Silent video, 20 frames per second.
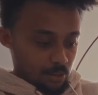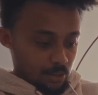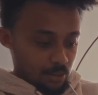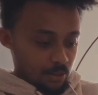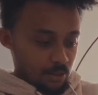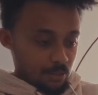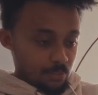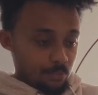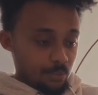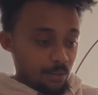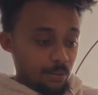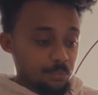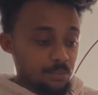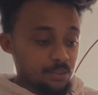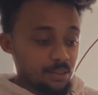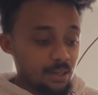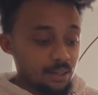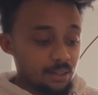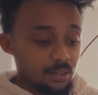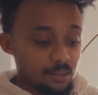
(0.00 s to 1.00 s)
I'm
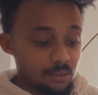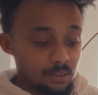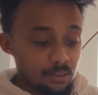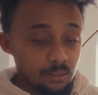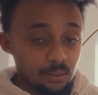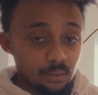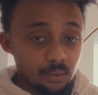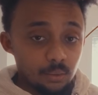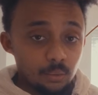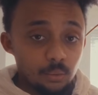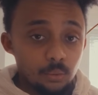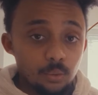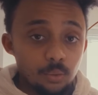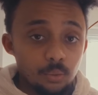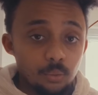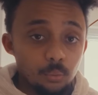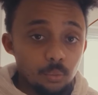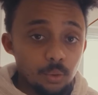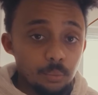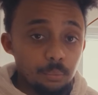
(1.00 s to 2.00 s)
setting it to
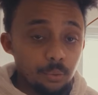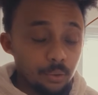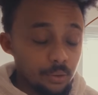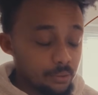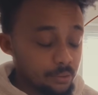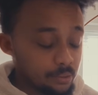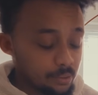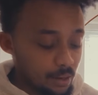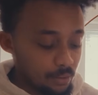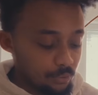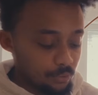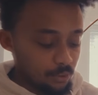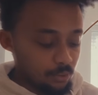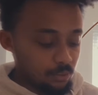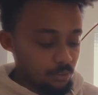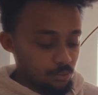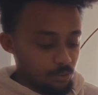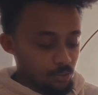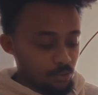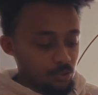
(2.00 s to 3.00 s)

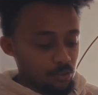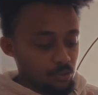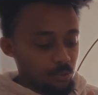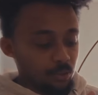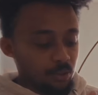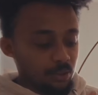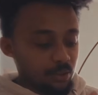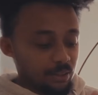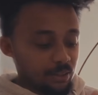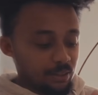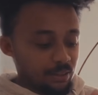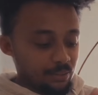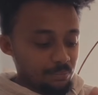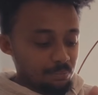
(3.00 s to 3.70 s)
1.7 just so I can